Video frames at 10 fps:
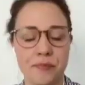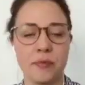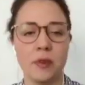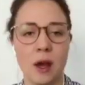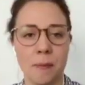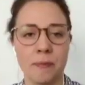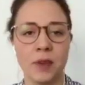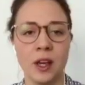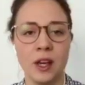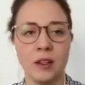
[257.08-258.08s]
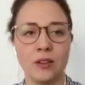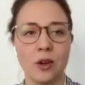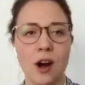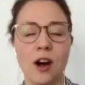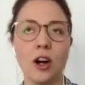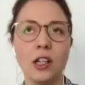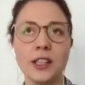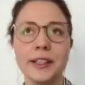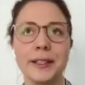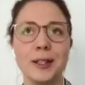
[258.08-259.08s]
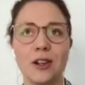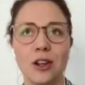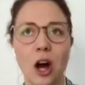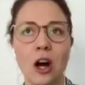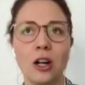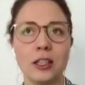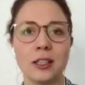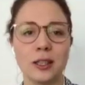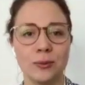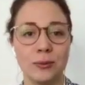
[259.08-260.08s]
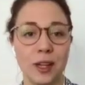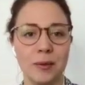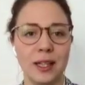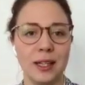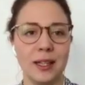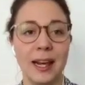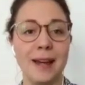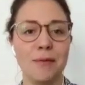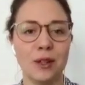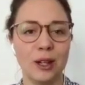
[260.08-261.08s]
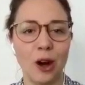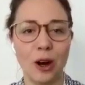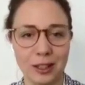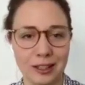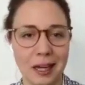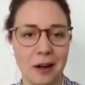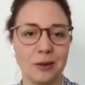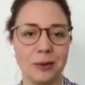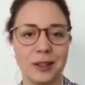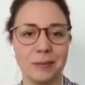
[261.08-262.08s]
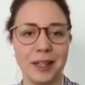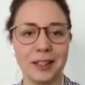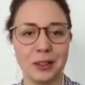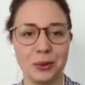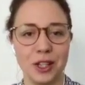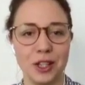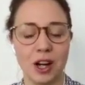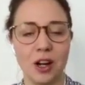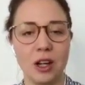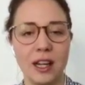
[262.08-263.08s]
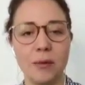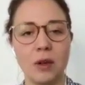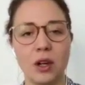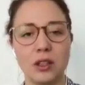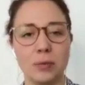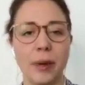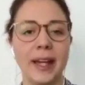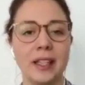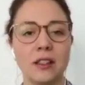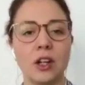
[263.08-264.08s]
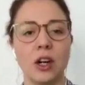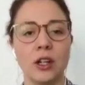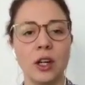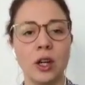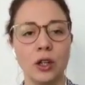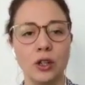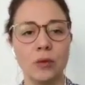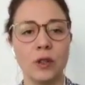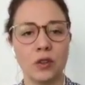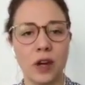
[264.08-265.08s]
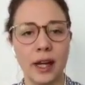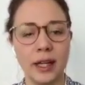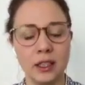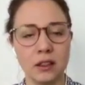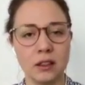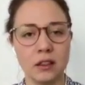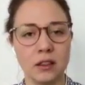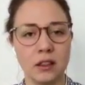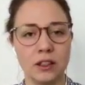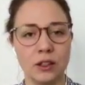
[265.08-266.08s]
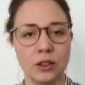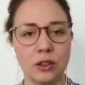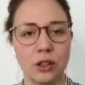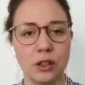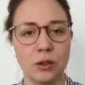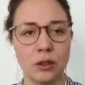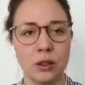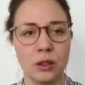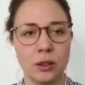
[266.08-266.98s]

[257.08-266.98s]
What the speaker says: Yeah. So are all the laws, maybe labor laws now, we make the switch, are all labor laws based on human rights since there's no,